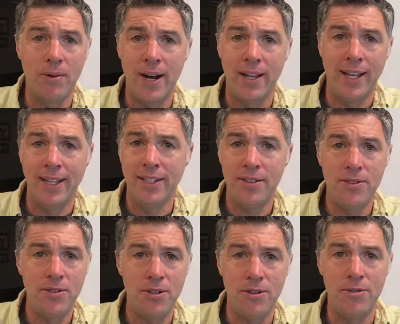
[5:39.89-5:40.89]
while I
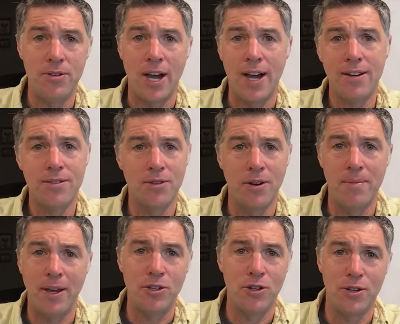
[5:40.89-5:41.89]
listen to you talk, so I
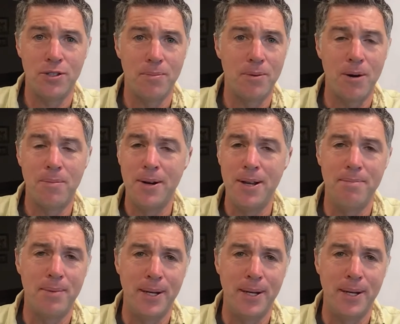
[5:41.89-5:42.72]
make sure it's appropriate,